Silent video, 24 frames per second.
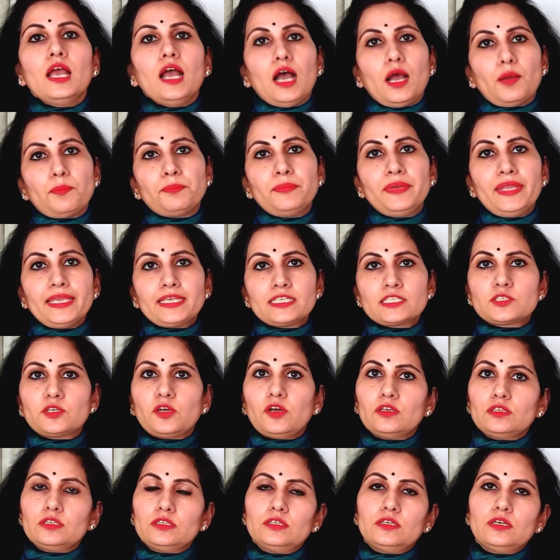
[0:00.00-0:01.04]
Up next
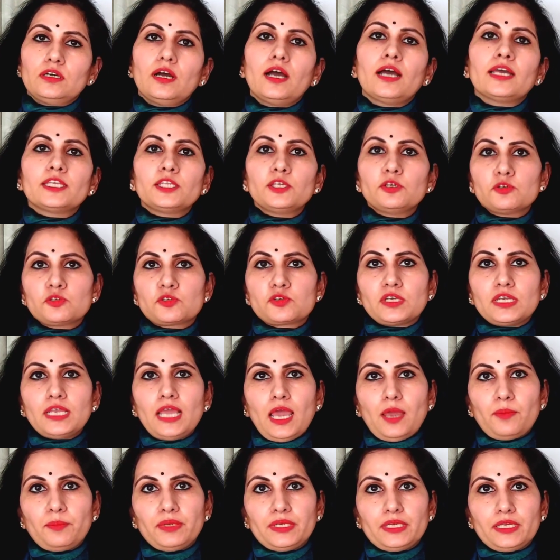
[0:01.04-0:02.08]
on the unusual
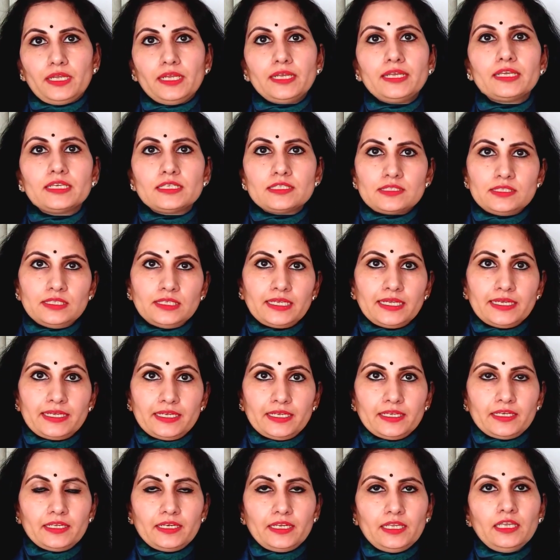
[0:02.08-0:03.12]
habitat is the
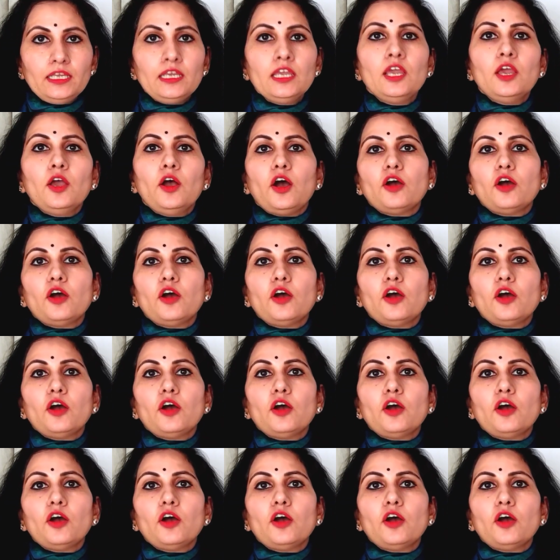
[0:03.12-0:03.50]
category